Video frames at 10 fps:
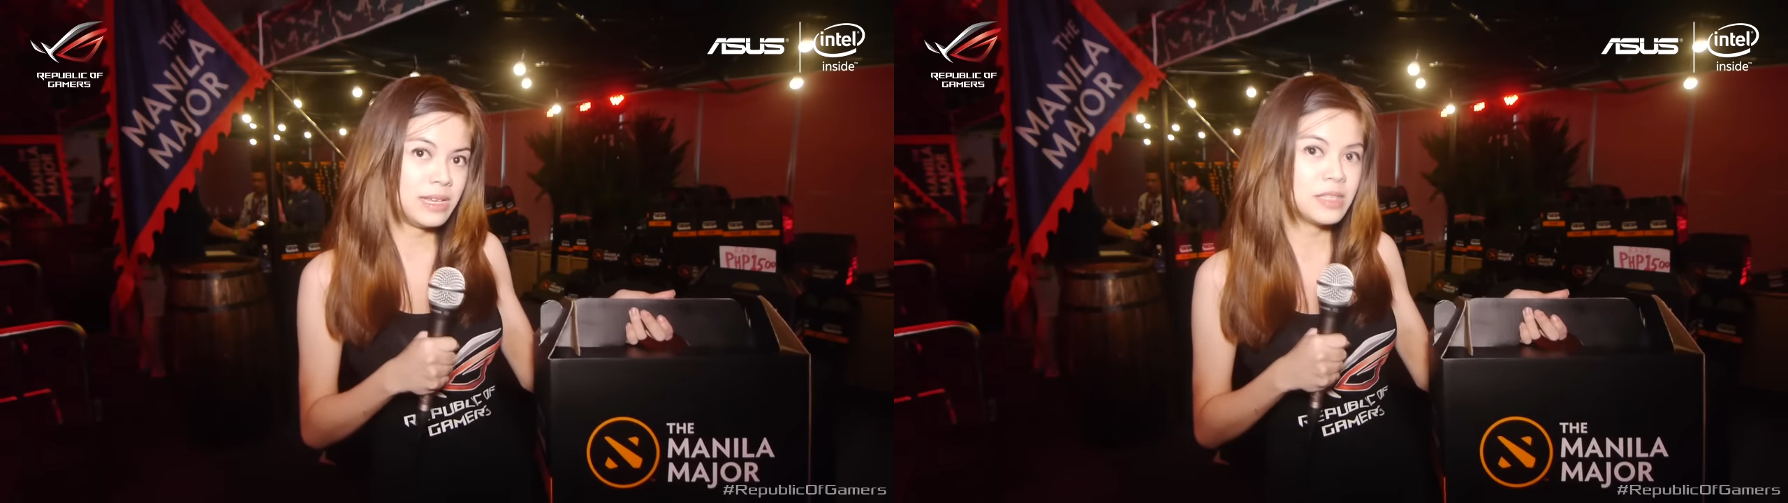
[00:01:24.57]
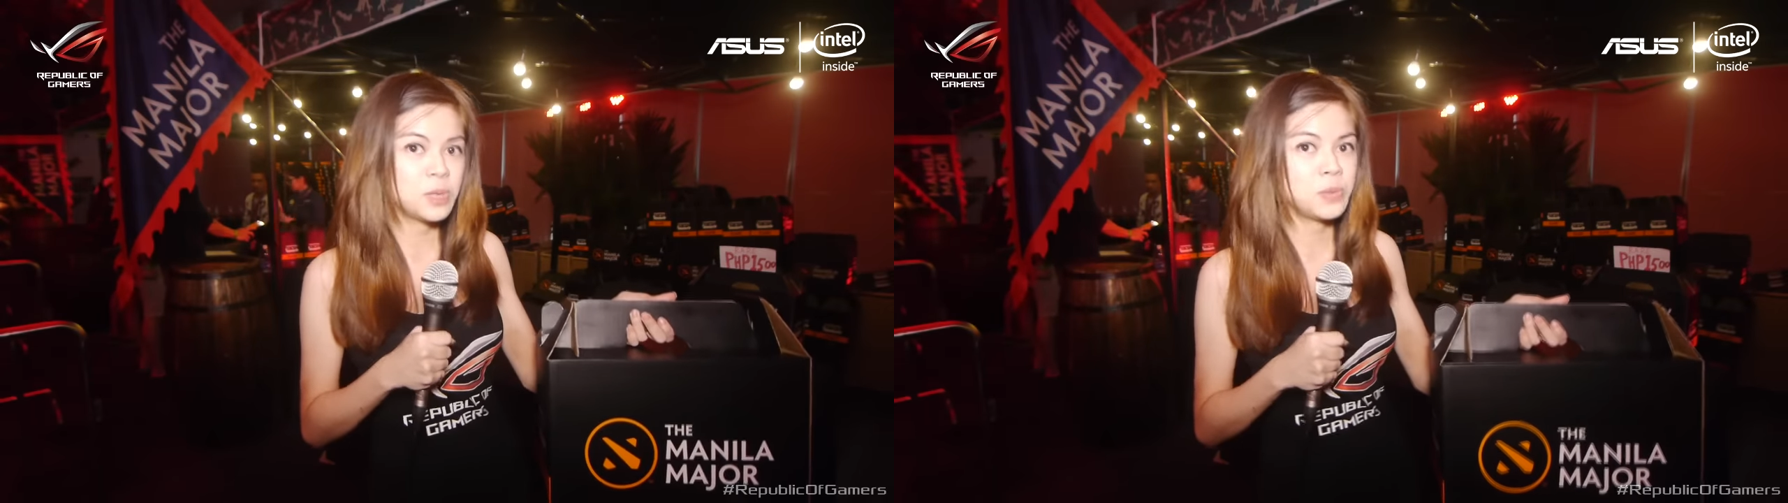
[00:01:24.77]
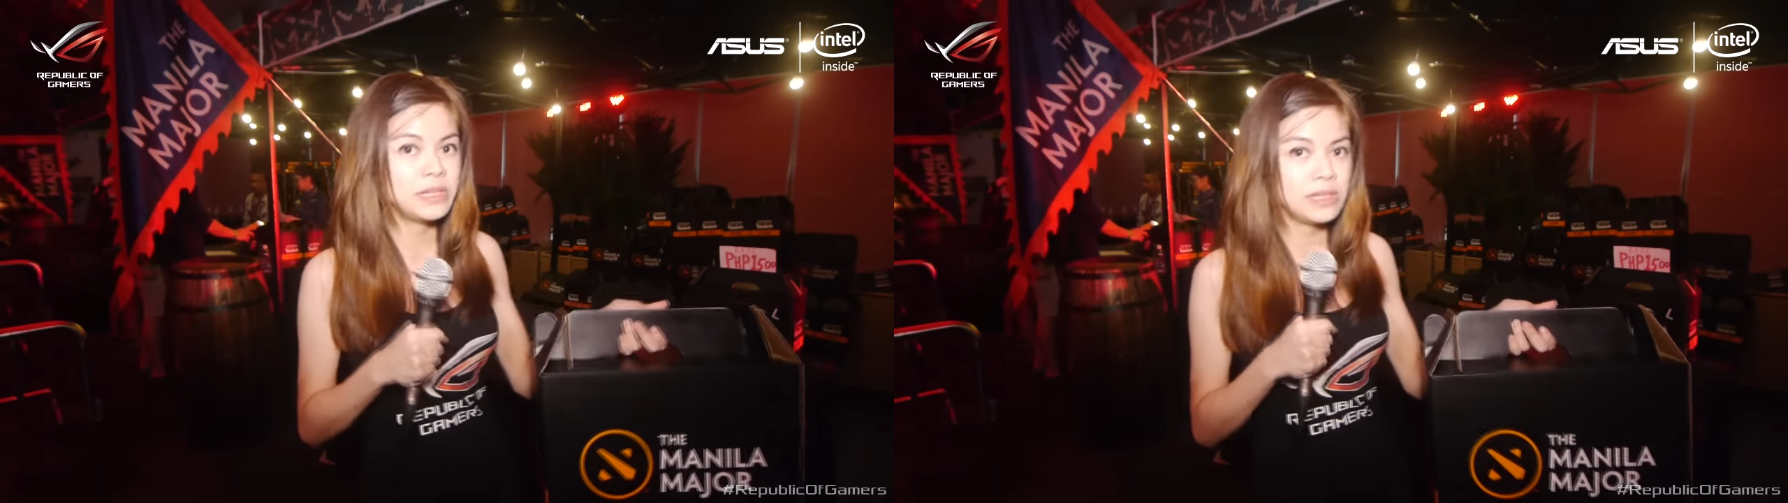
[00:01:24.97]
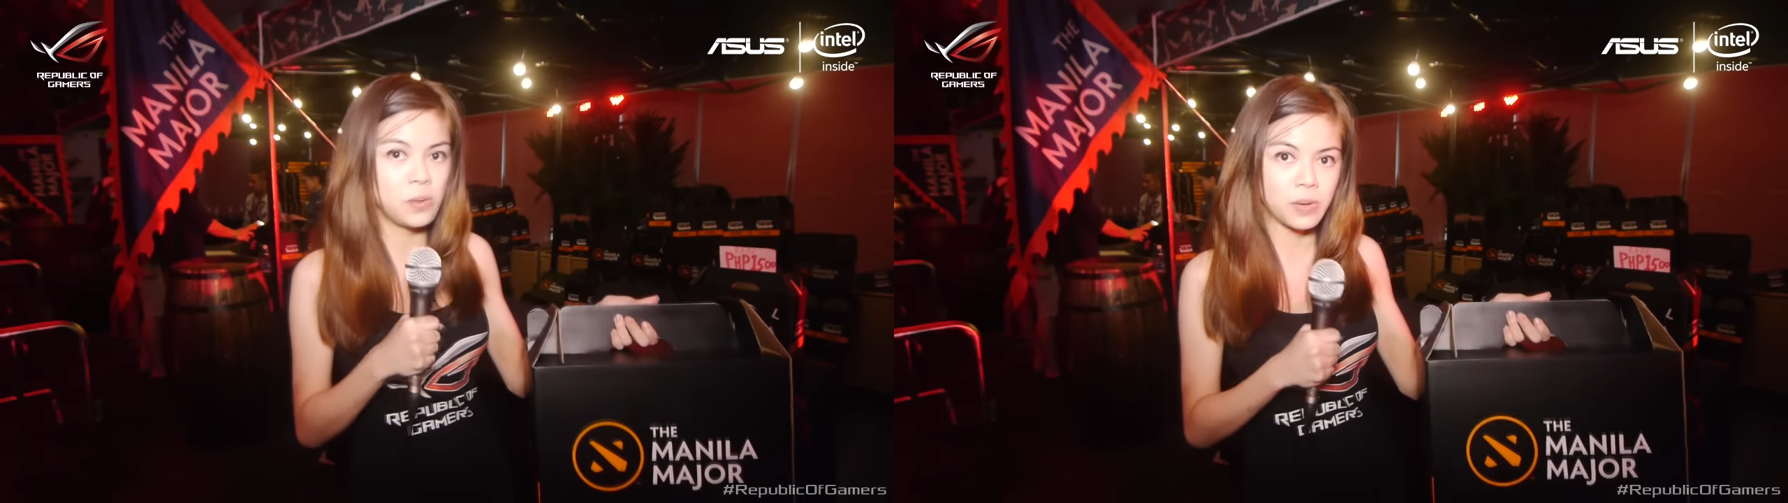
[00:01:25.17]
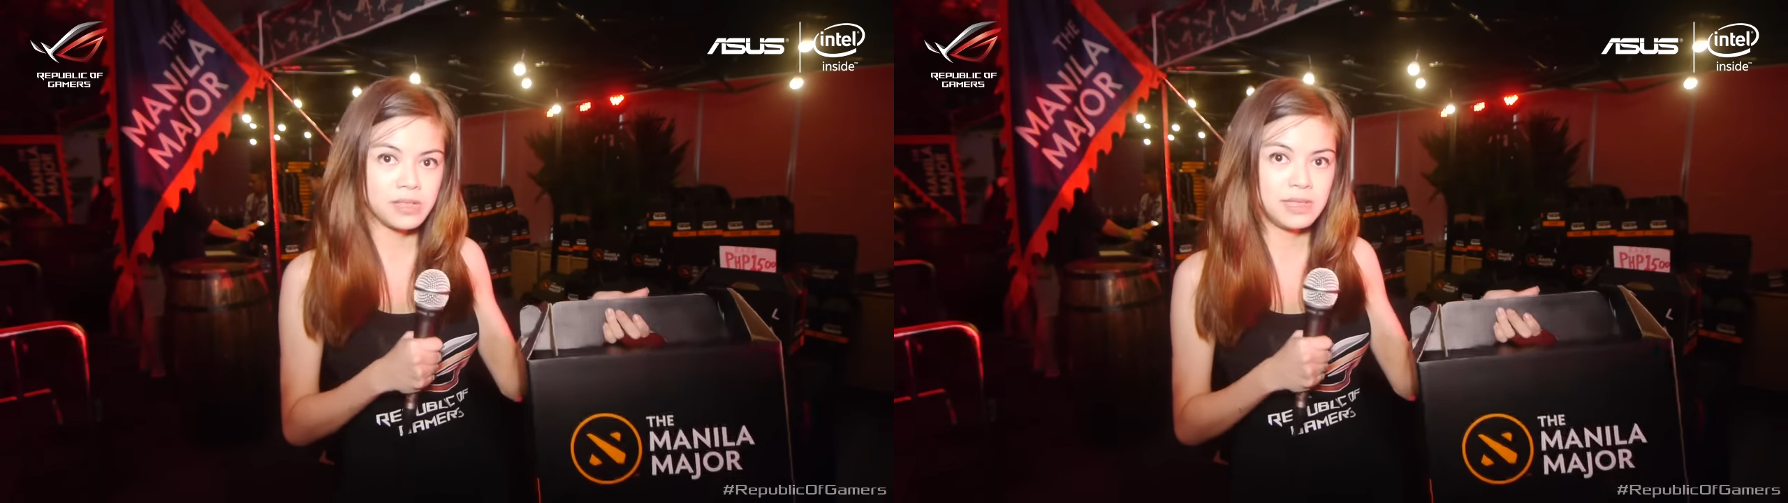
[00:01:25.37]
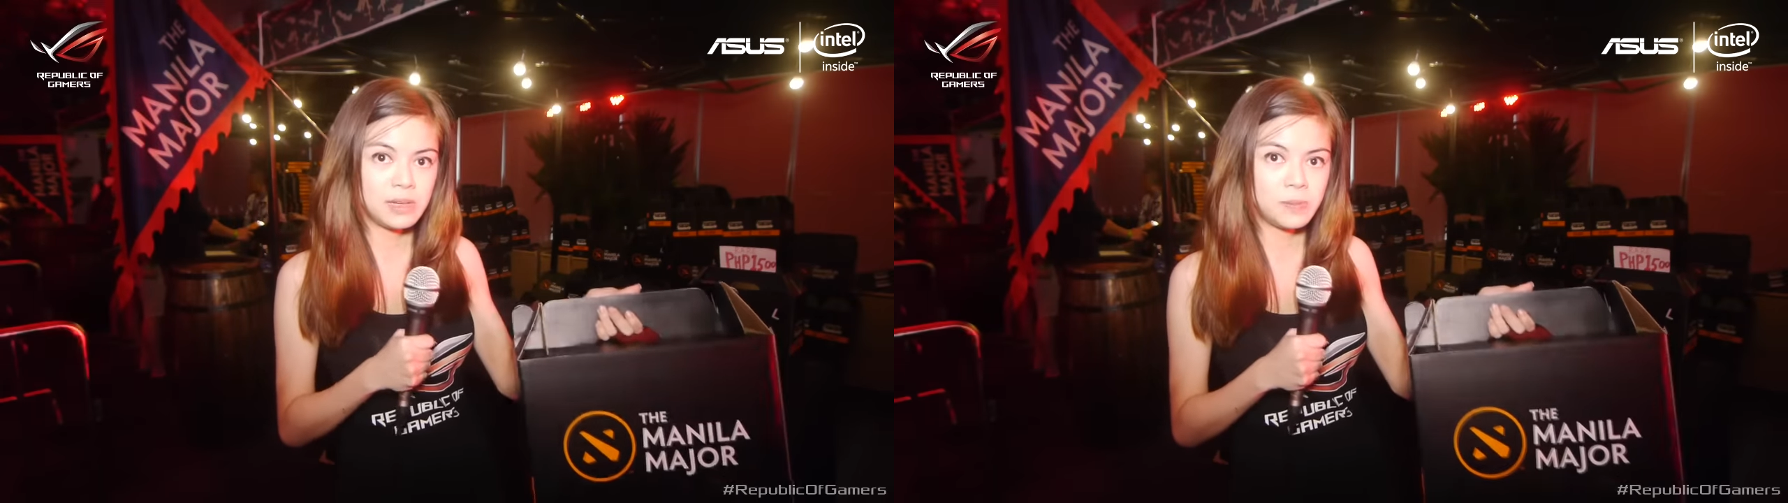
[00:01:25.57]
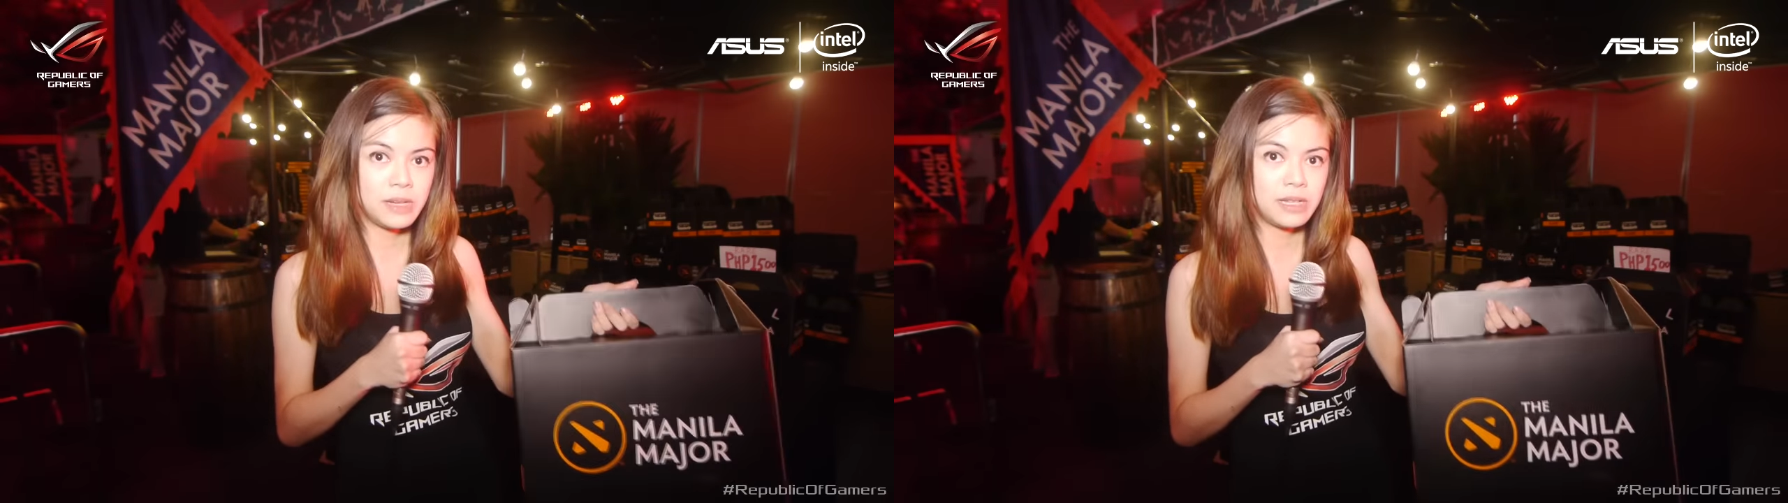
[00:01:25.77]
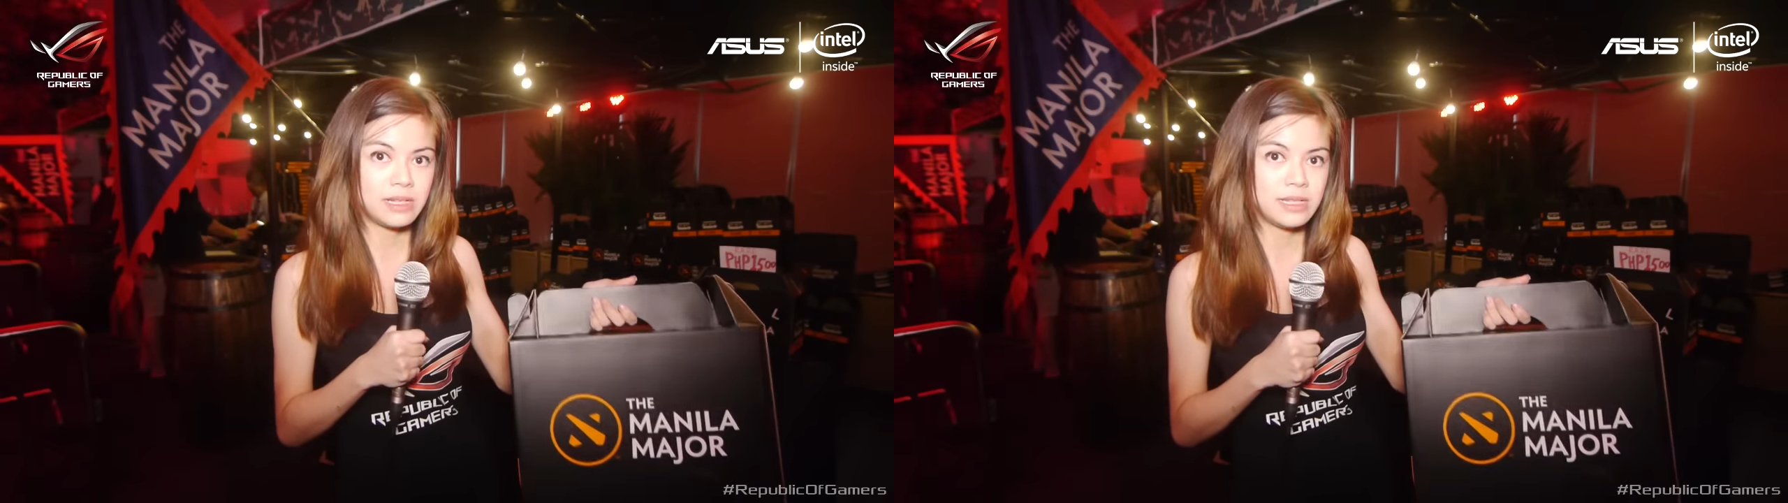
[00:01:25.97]
it's really worth it
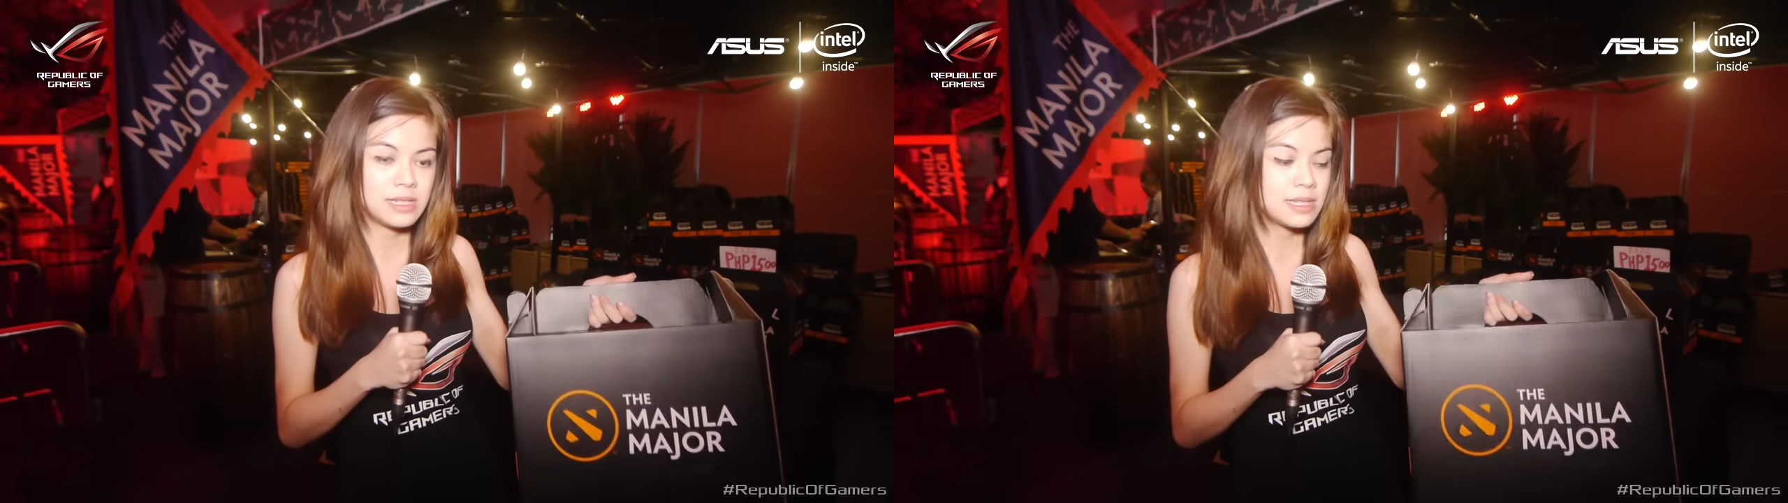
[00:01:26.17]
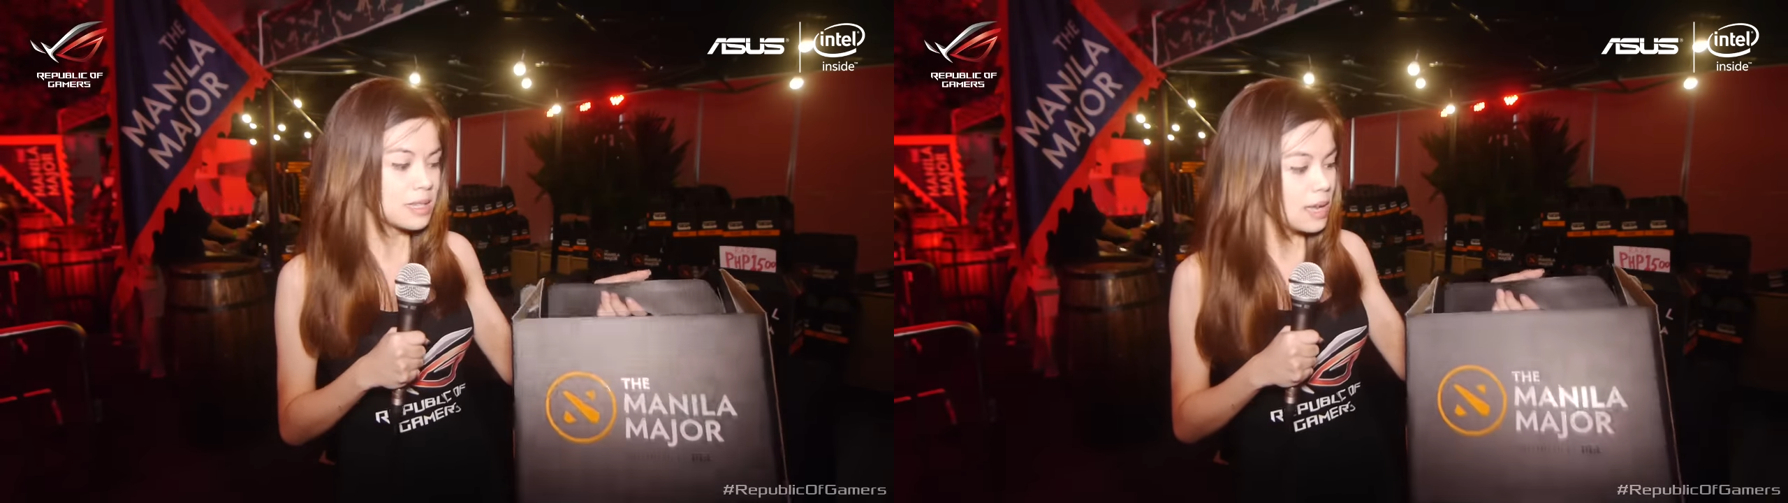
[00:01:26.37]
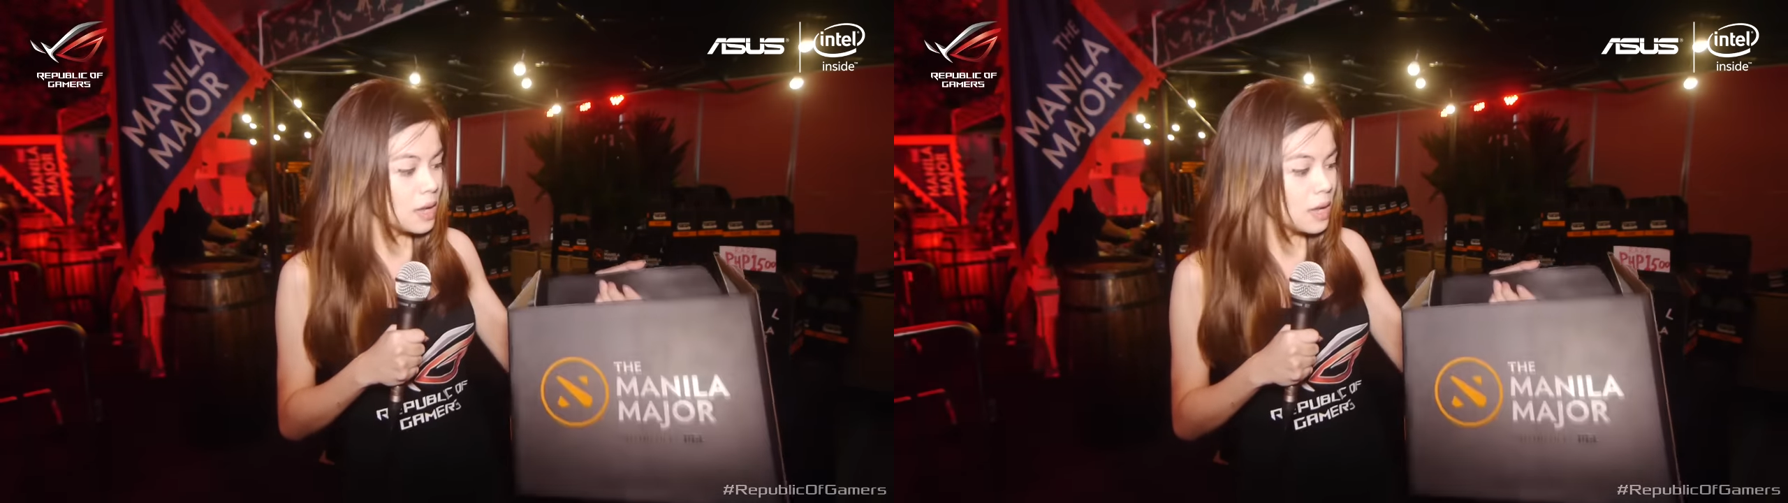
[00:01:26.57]
because